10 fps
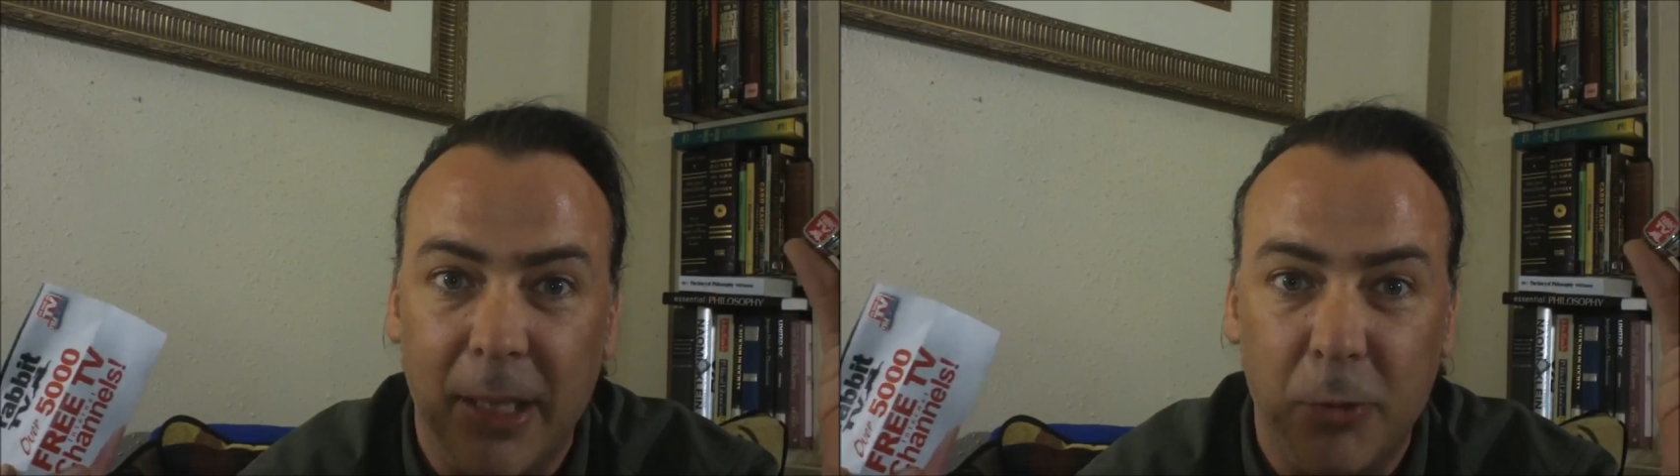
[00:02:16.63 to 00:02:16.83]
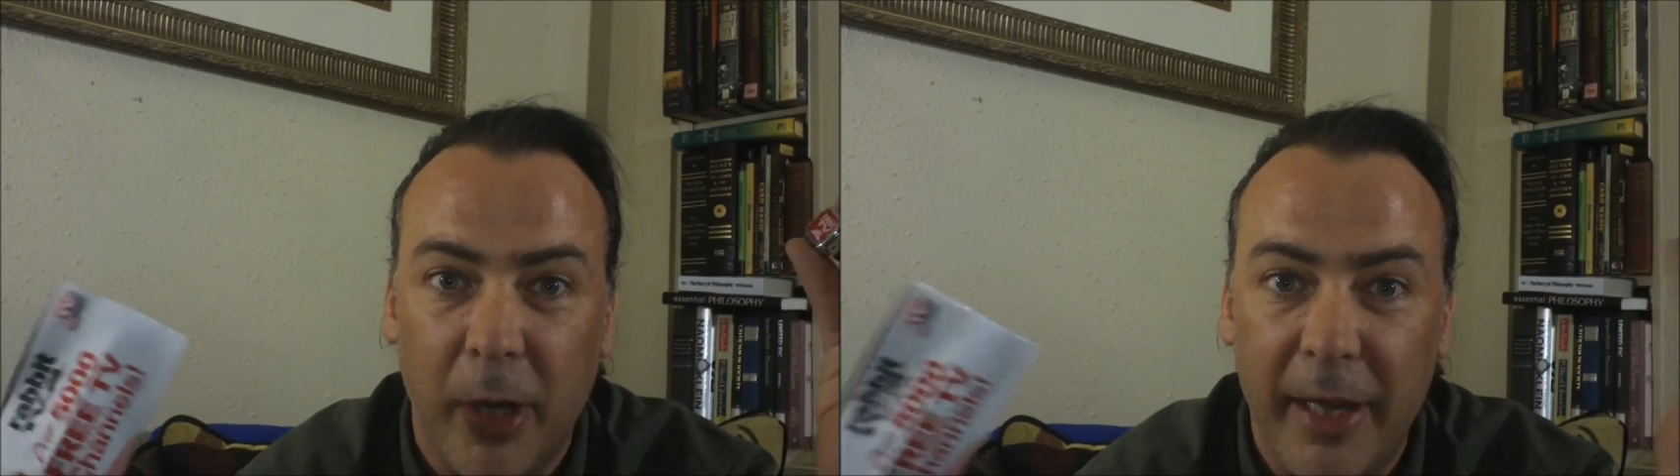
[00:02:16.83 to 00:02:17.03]

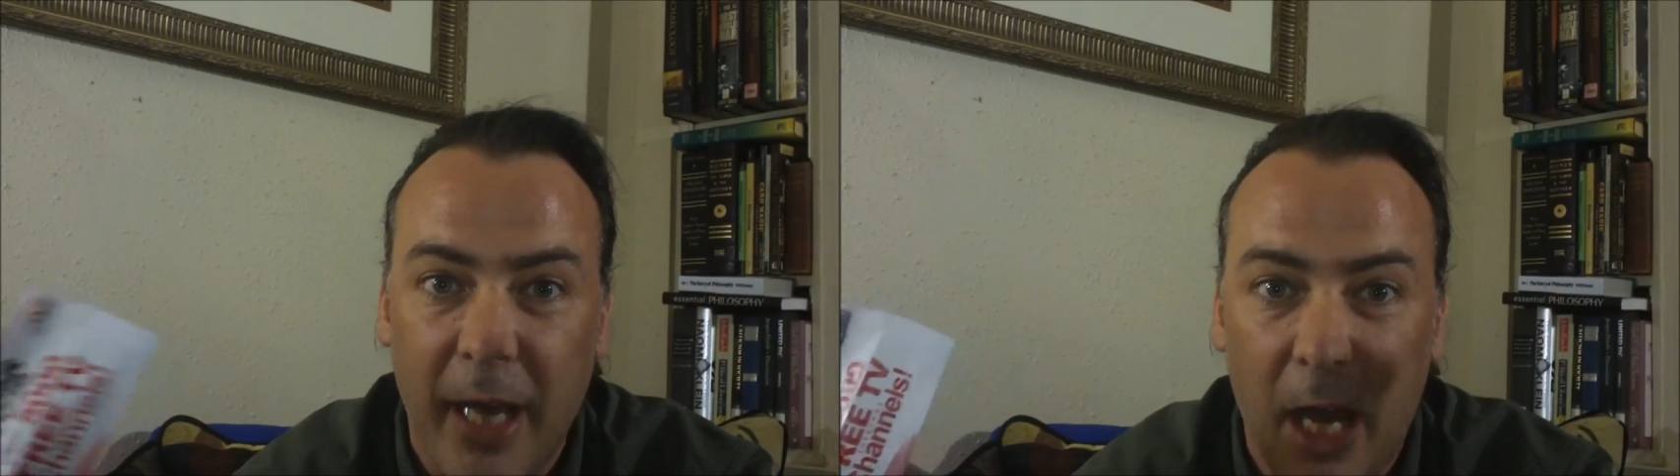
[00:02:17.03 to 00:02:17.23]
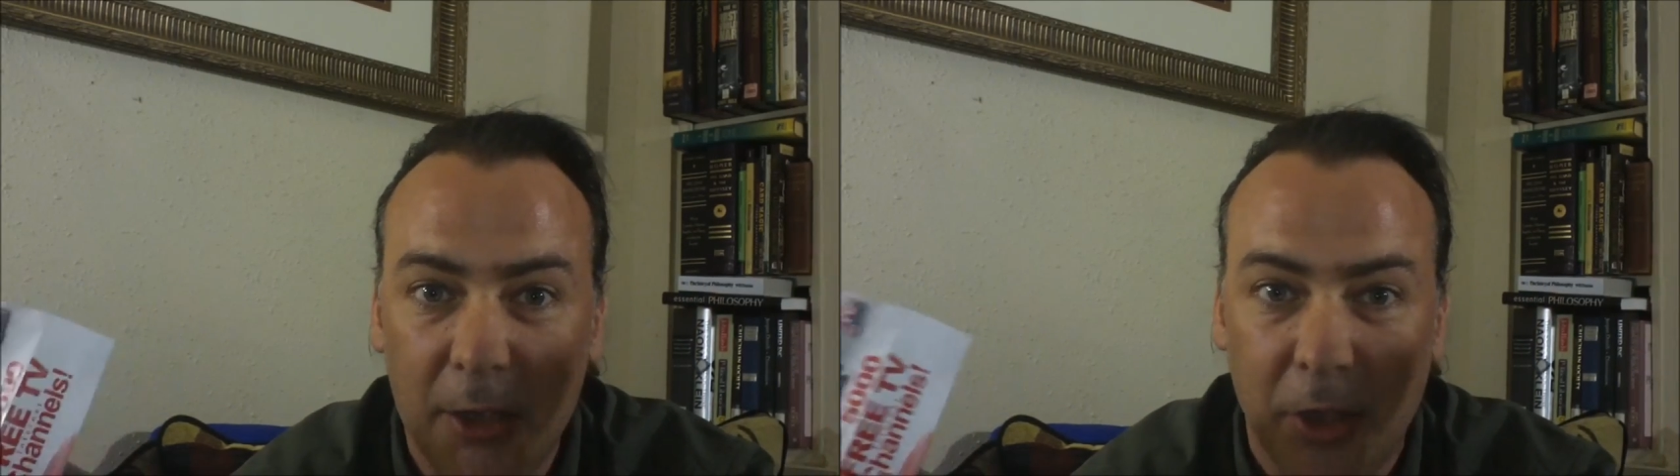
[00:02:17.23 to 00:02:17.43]
because what are
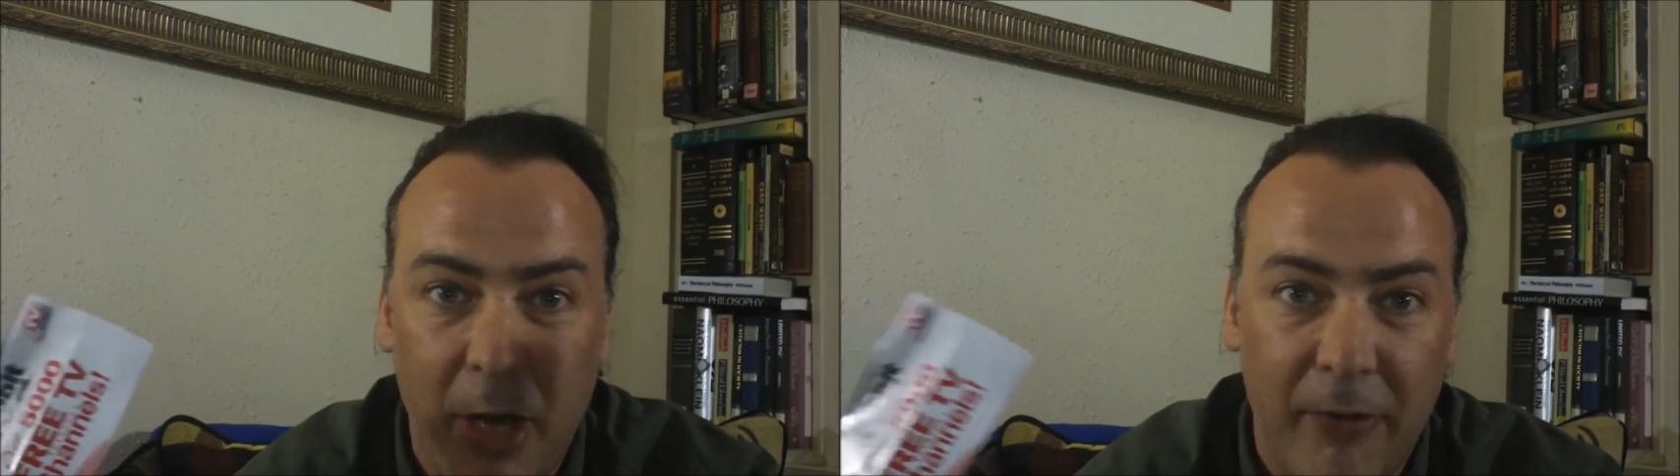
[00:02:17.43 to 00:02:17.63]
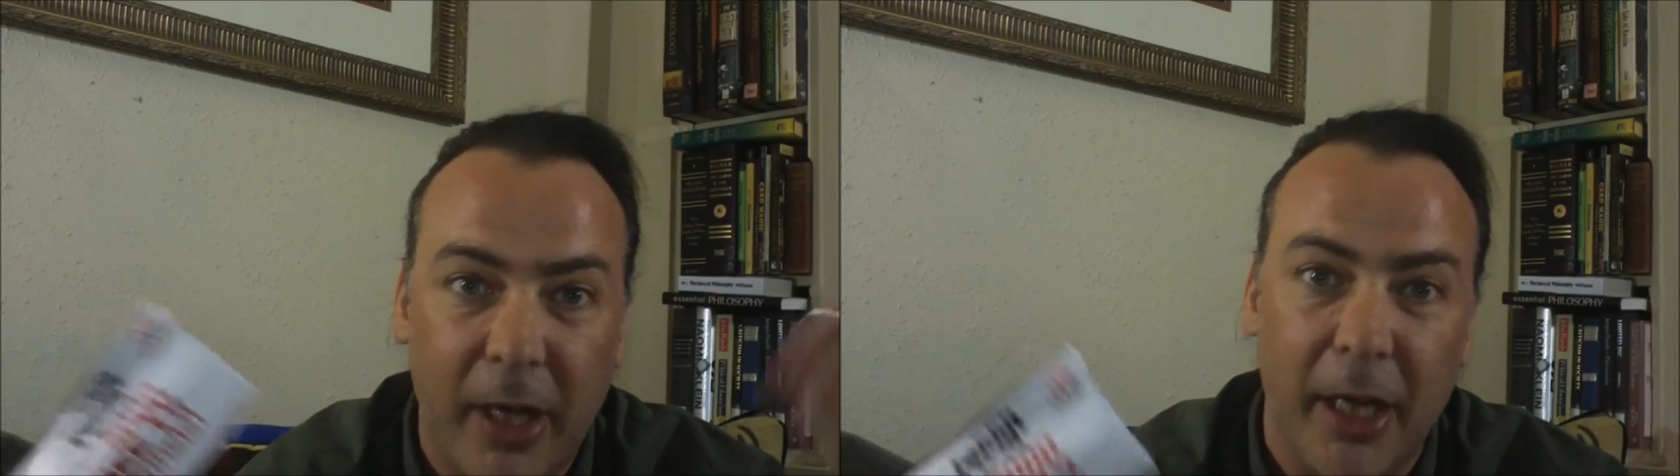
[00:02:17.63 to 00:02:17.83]
the odds
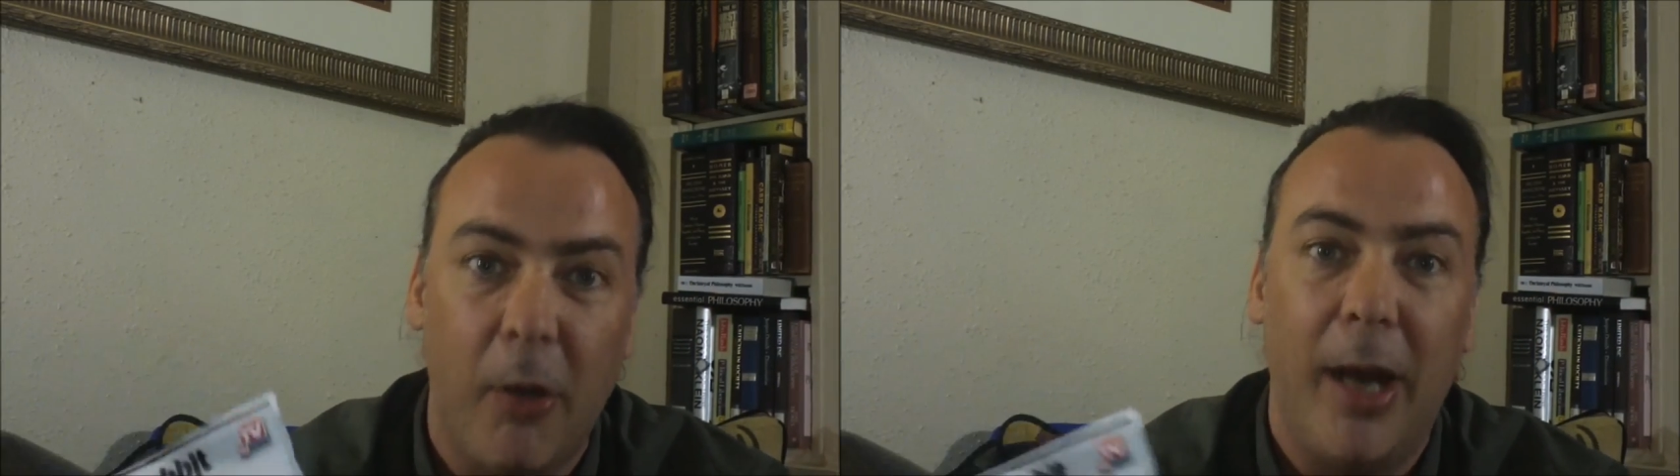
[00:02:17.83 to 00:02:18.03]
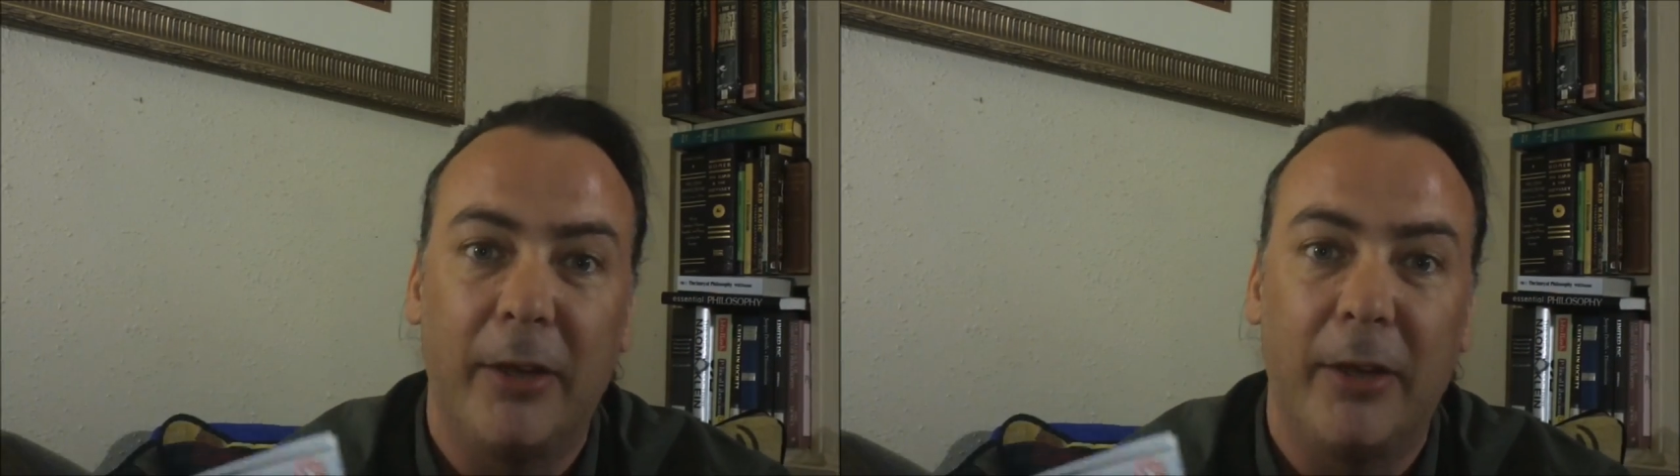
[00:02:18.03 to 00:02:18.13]
they're ever going to go